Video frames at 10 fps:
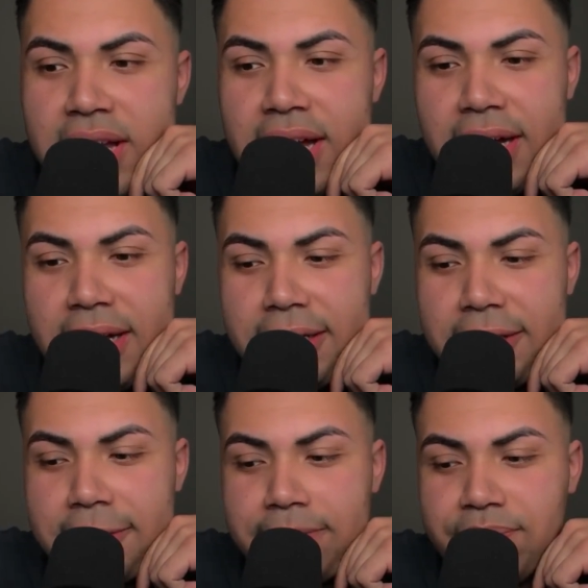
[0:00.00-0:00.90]

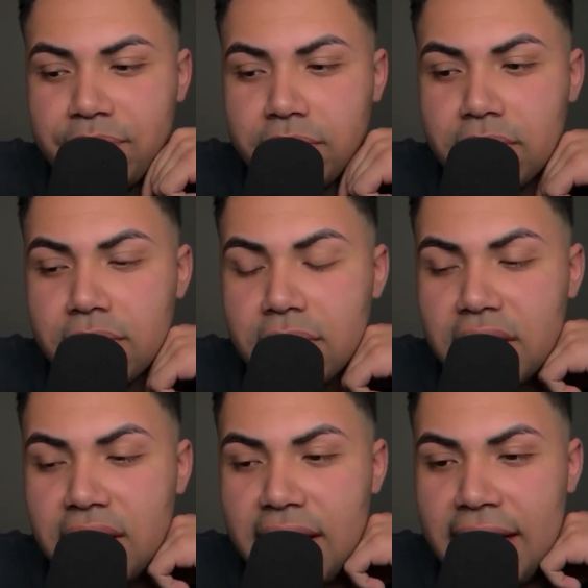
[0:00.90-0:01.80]
Um,
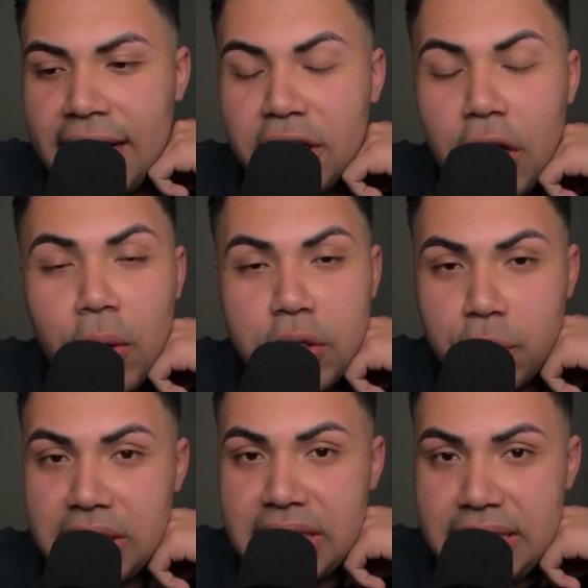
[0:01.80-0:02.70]
I know it's
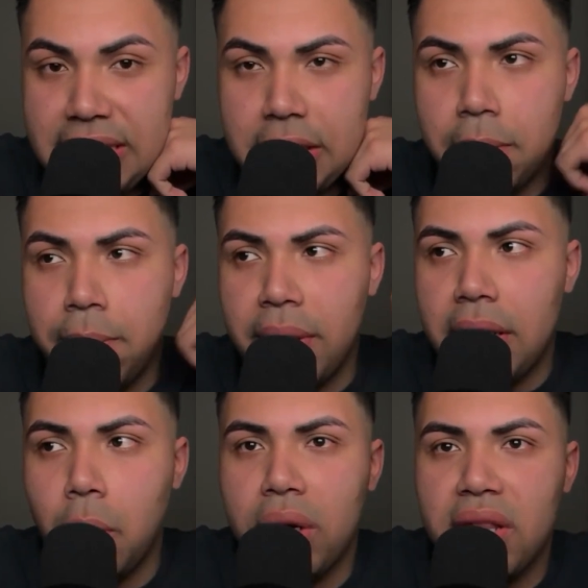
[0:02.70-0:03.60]
really deep,
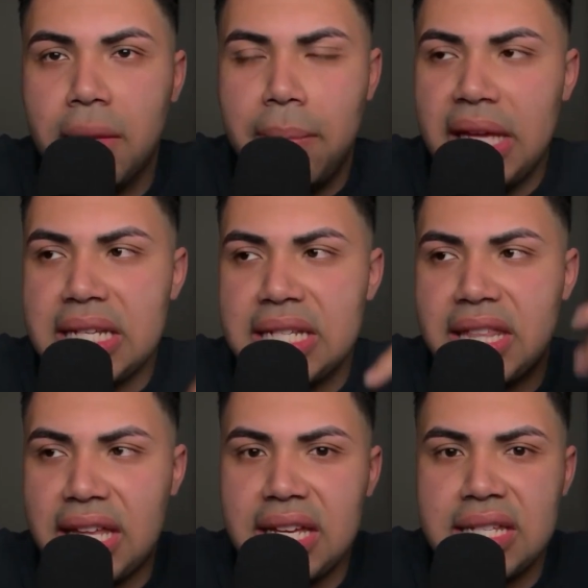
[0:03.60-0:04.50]
but one of the biggest
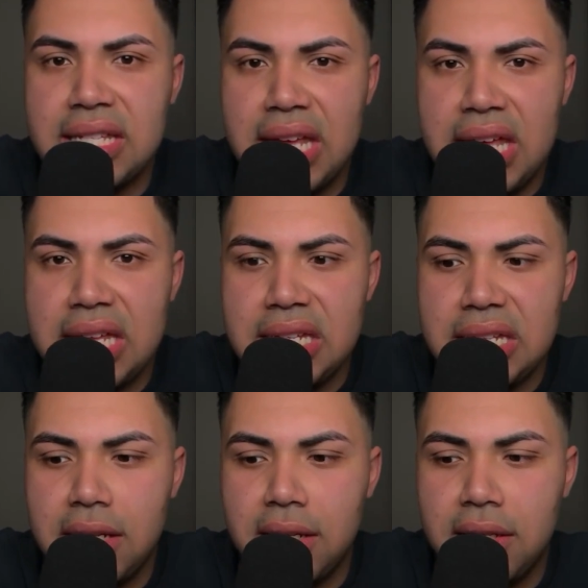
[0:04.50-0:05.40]
things
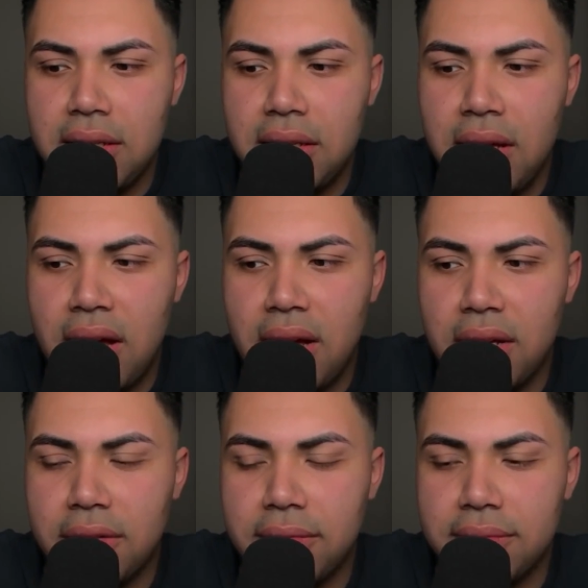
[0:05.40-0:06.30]
in
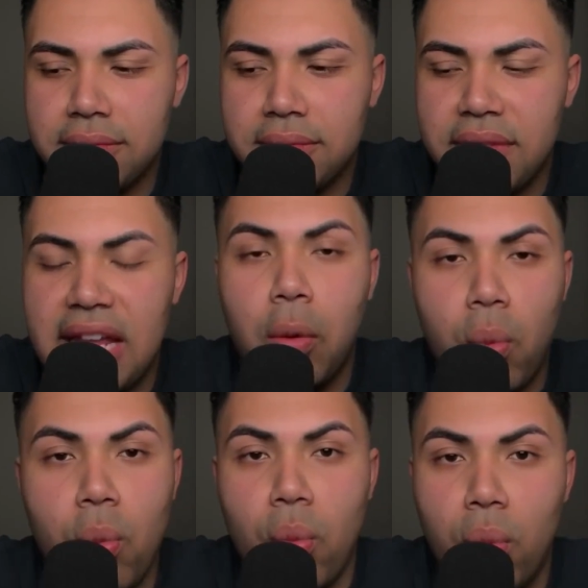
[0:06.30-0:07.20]

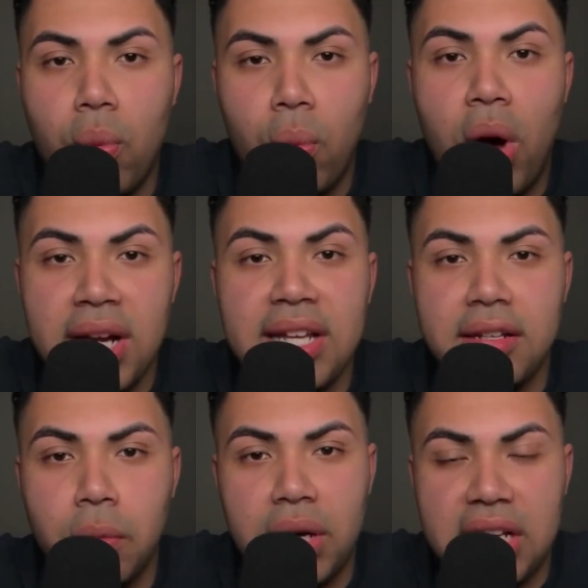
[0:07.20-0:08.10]
that
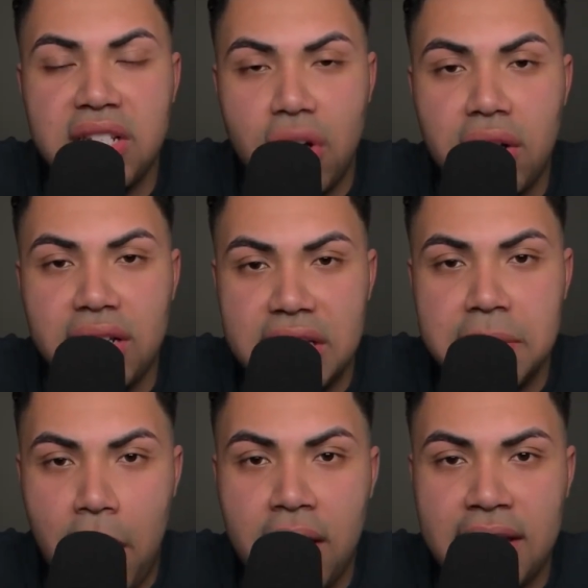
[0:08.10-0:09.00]
wanted when I started this
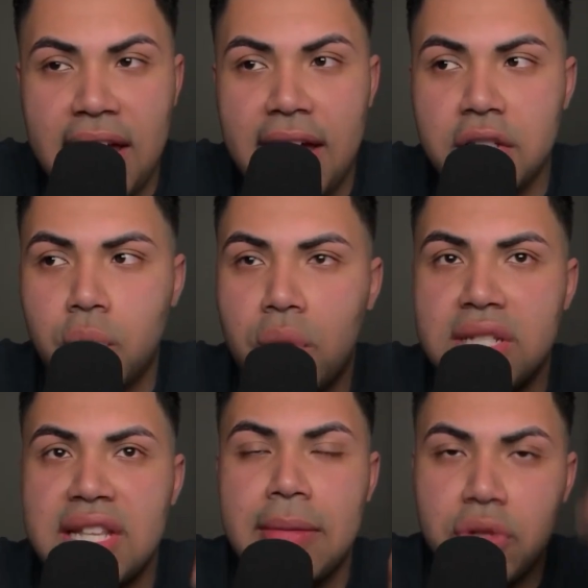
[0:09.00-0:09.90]
podcast was
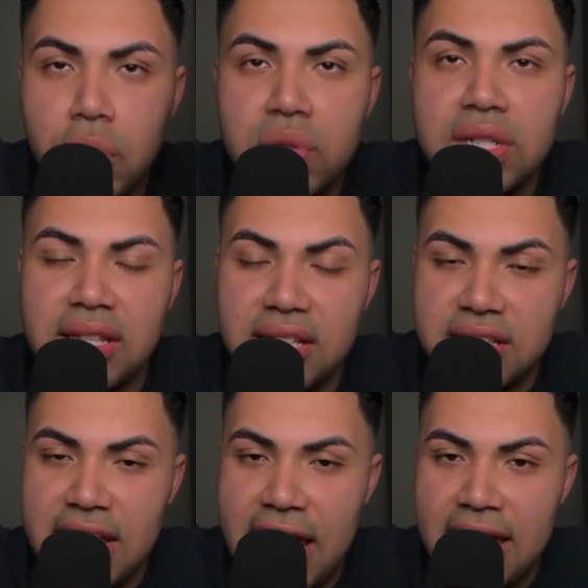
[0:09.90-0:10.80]
that I'm using
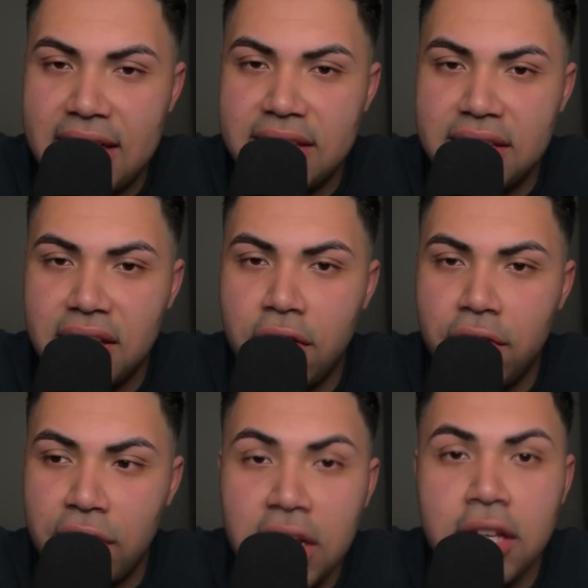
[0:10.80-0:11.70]
this as a
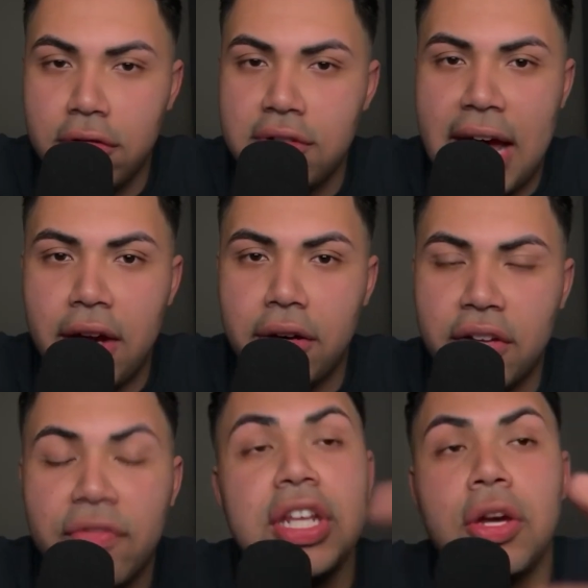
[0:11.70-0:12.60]
video diary, a
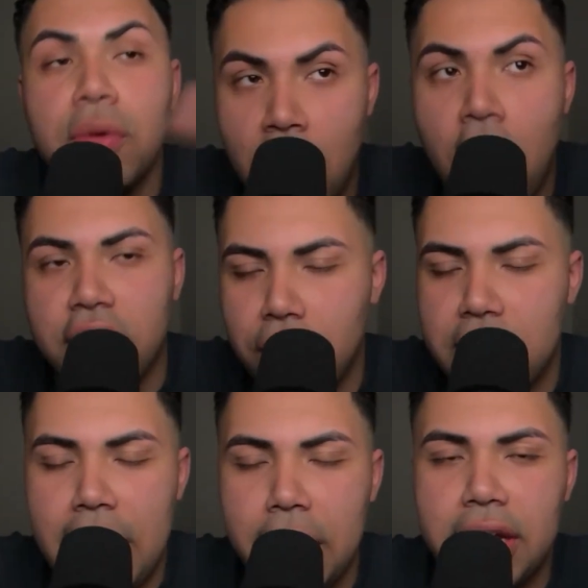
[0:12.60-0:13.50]
video and audio
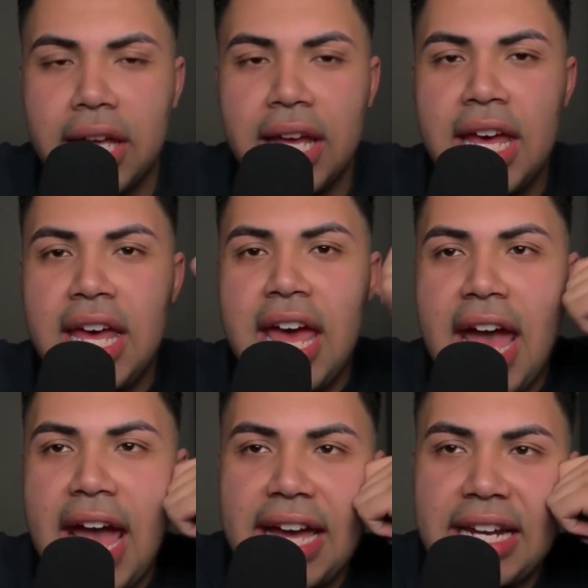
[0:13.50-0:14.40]
diary,
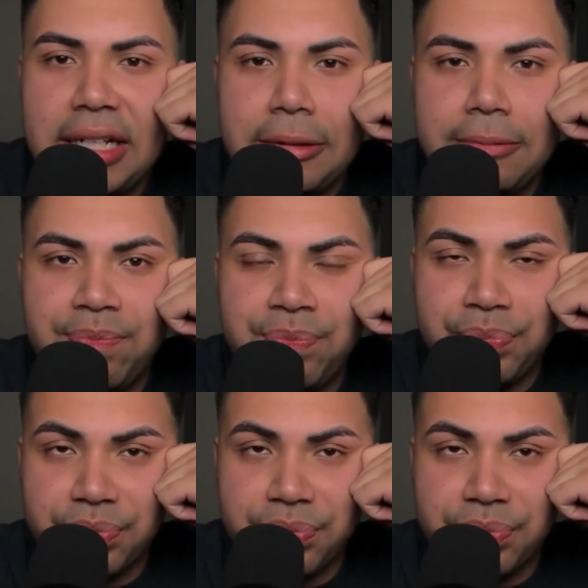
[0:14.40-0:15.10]
and